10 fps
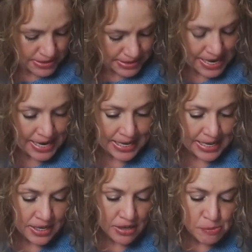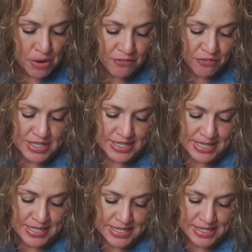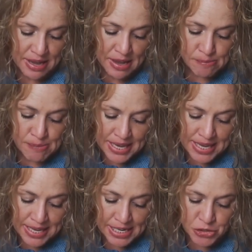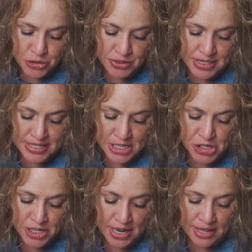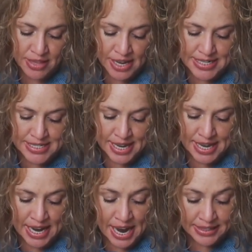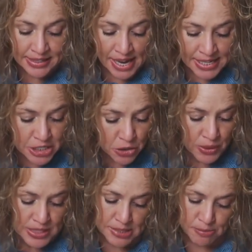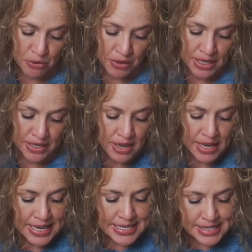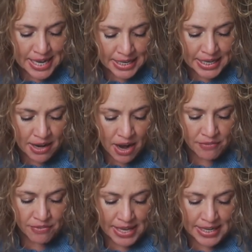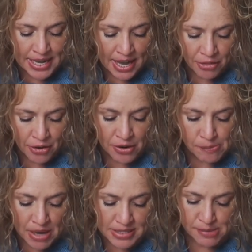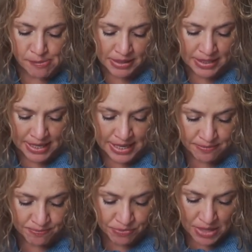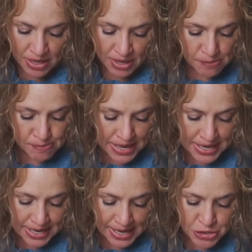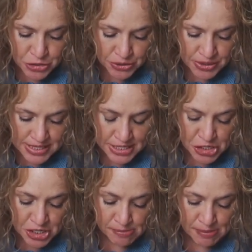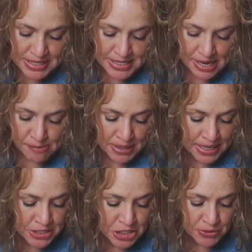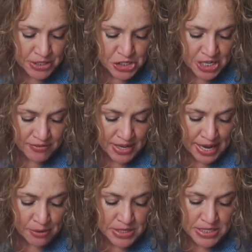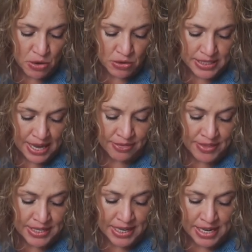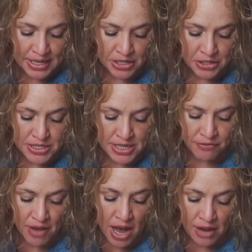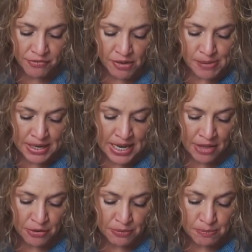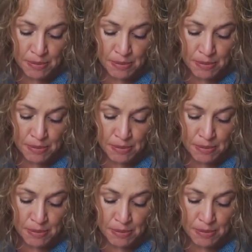stating preferences. Making a true decision, unlike saying, I'd like to quit smoking, is cutting off any other possibility. Making a true decision means committing to achieving a result and then cutting yourself off from any other